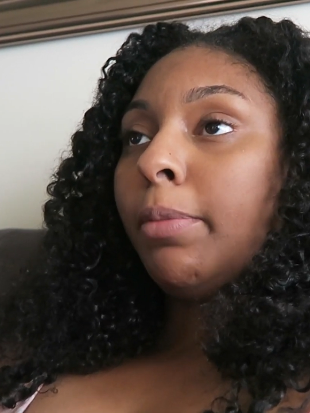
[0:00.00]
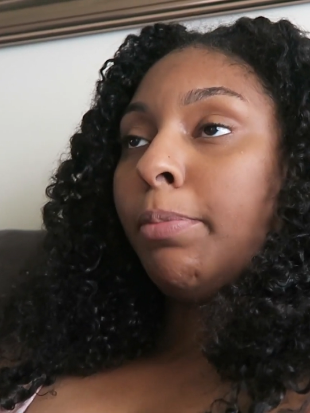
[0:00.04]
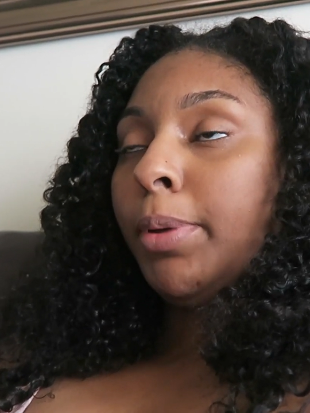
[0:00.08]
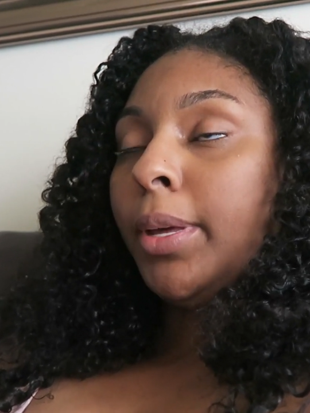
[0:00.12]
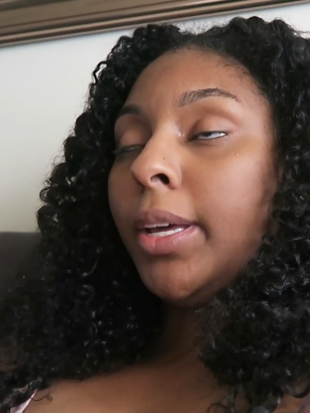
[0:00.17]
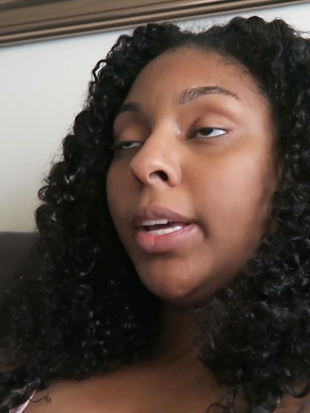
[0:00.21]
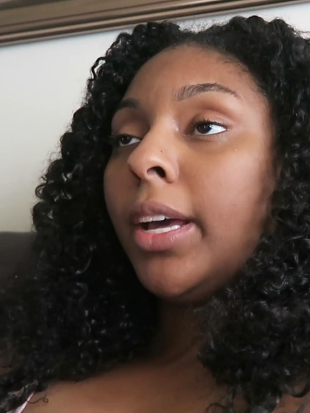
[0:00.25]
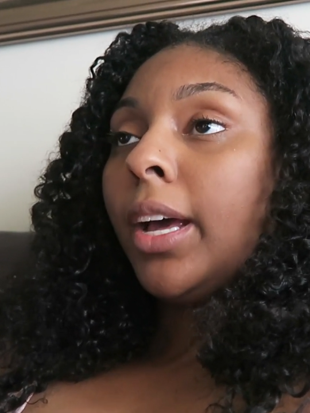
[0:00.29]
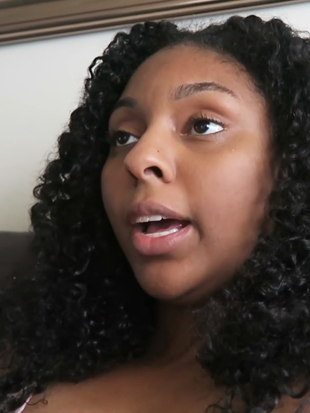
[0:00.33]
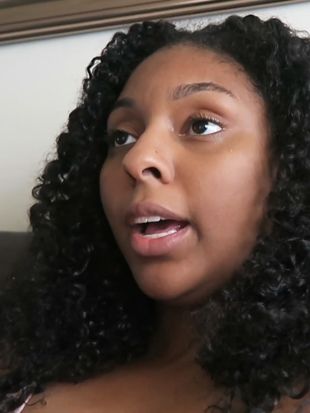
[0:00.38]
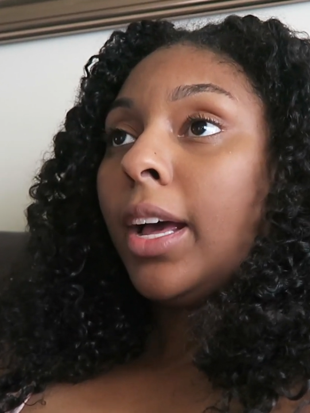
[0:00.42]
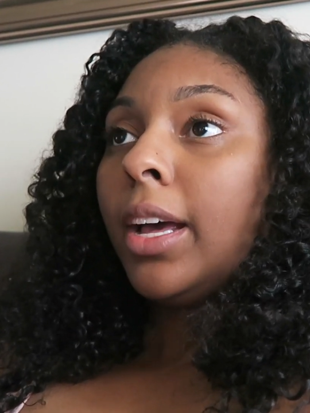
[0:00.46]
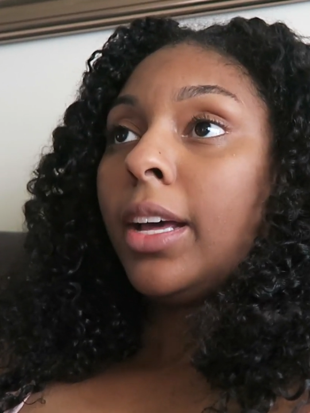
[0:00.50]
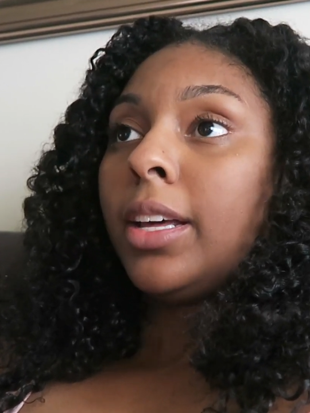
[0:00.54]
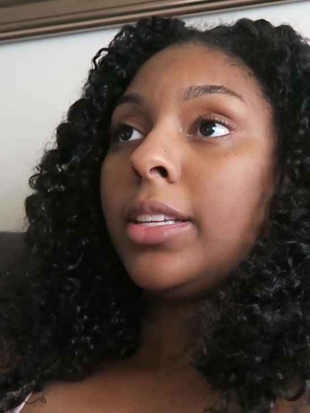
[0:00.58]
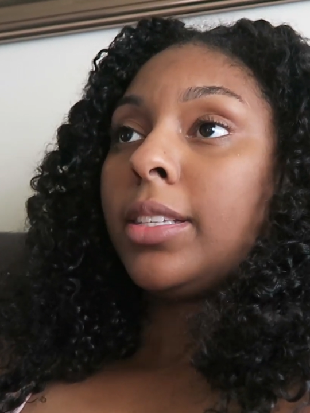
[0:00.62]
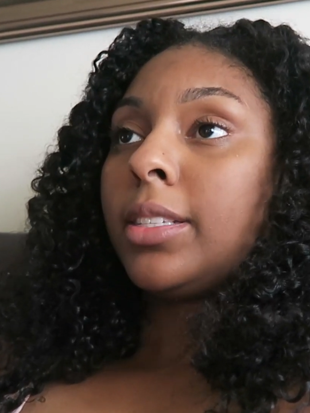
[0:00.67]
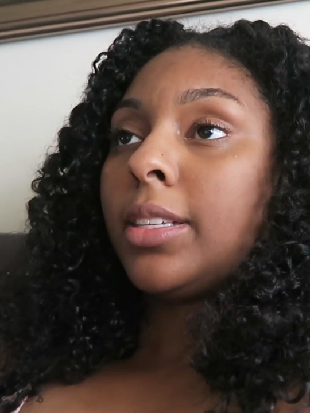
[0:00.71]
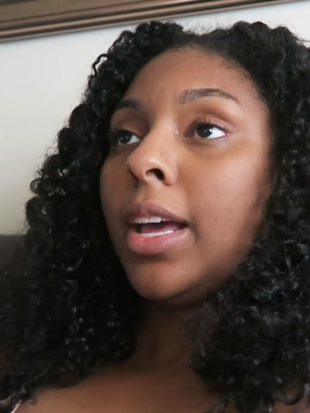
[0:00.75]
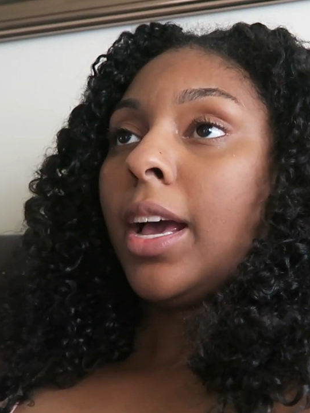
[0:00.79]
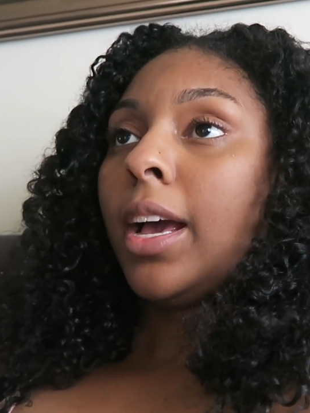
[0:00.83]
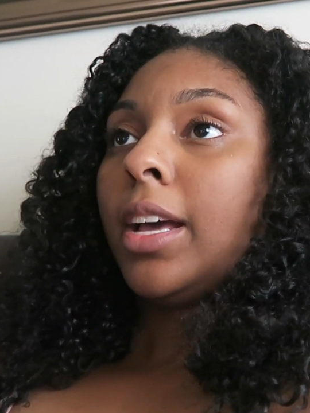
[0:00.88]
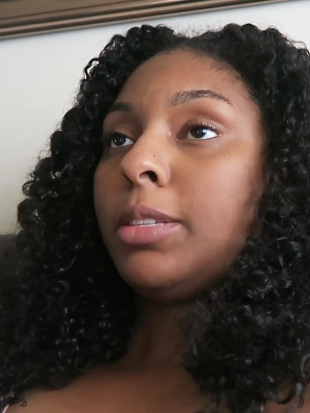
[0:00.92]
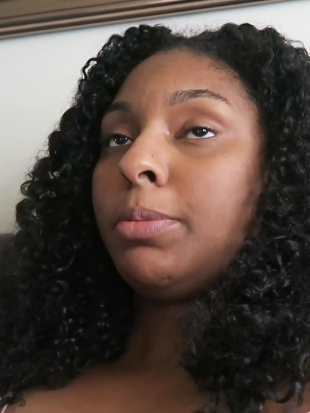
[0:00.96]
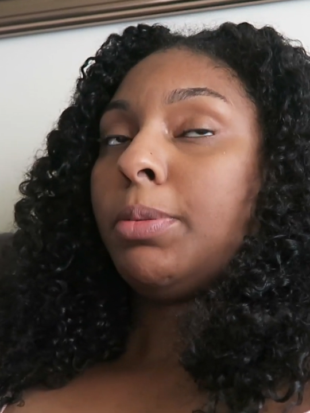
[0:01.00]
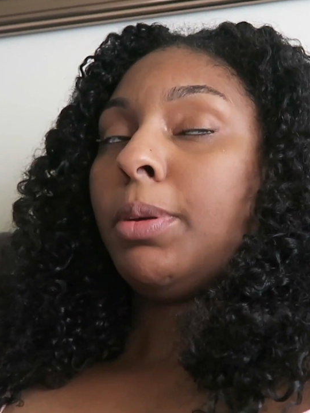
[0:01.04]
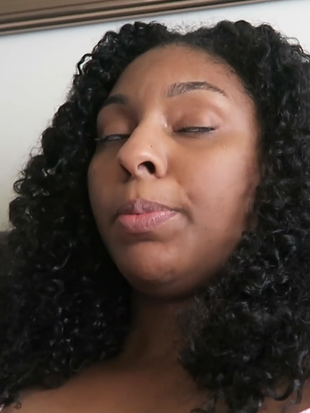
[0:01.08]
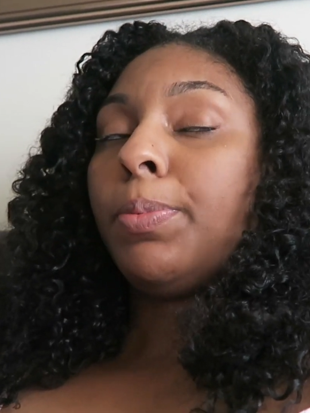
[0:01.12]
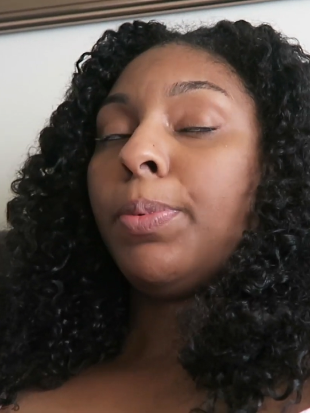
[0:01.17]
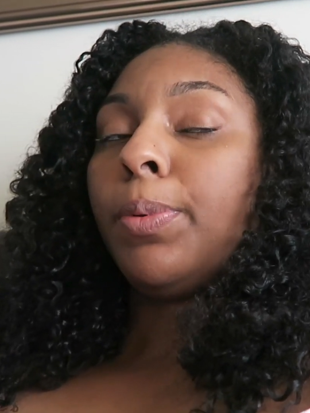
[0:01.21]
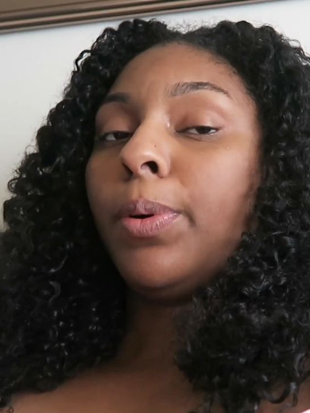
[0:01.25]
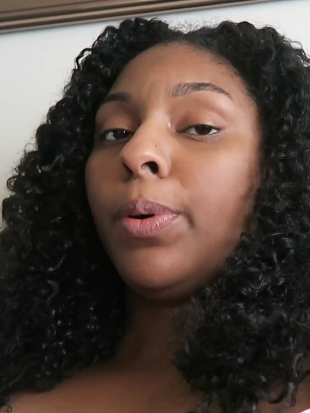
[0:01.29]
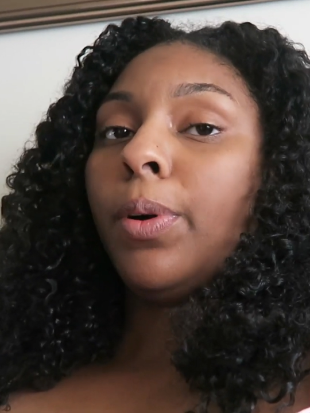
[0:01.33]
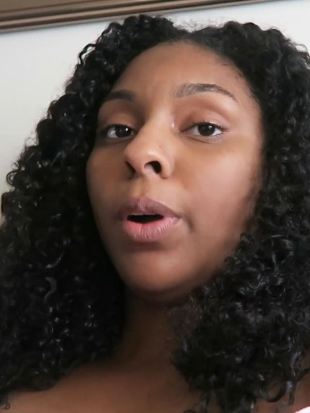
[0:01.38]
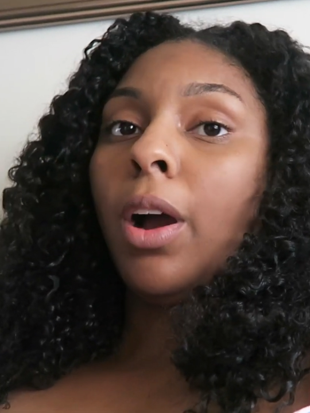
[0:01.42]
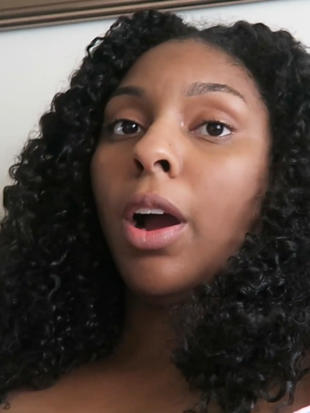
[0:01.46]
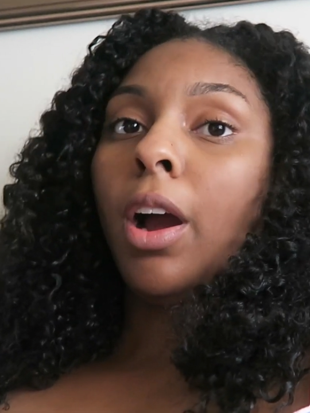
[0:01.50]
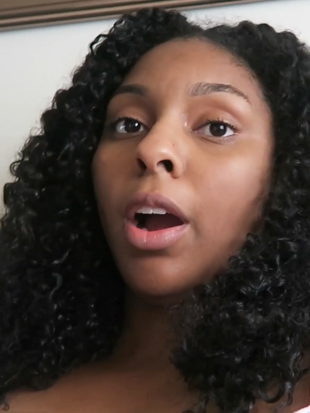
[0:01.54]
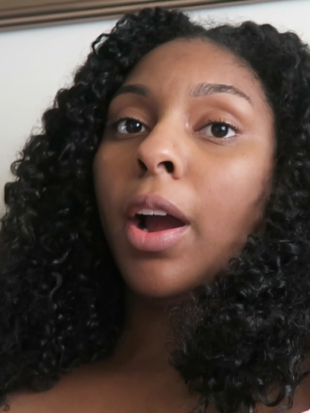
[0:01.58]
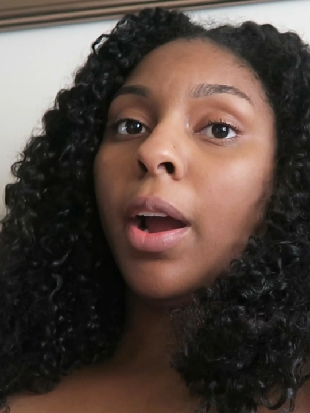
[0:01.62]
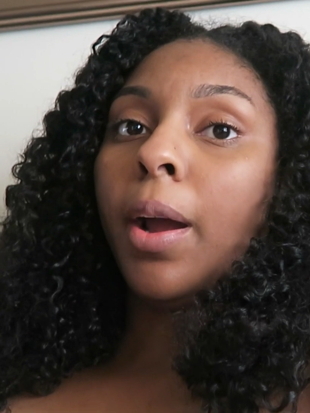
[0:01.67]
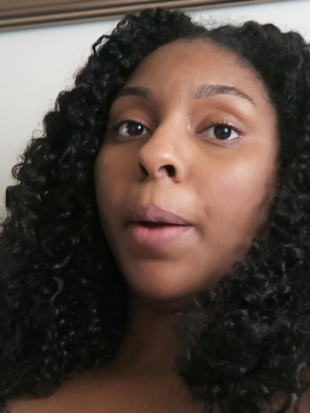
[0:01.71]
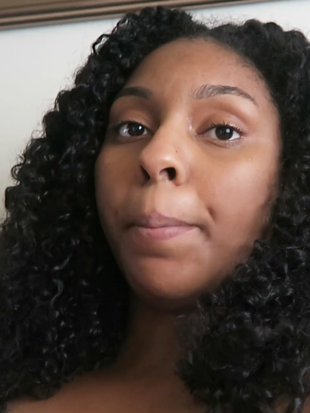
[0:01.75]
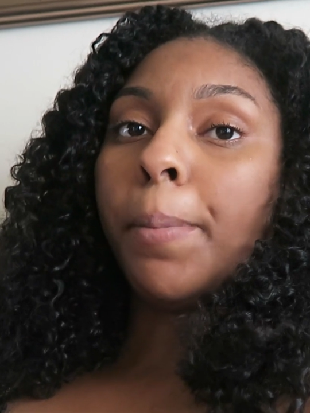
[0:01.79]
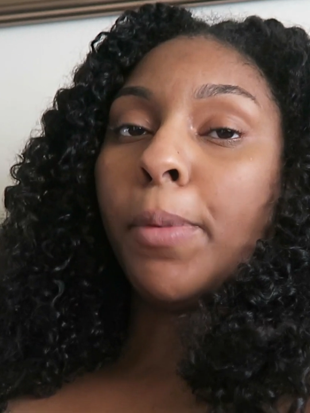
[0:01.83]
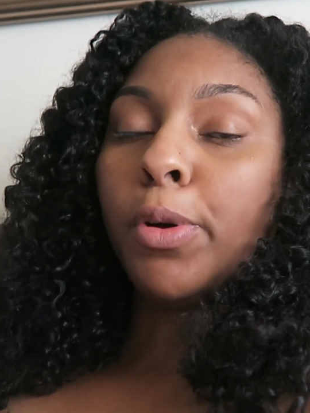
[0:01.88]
Because guys, people are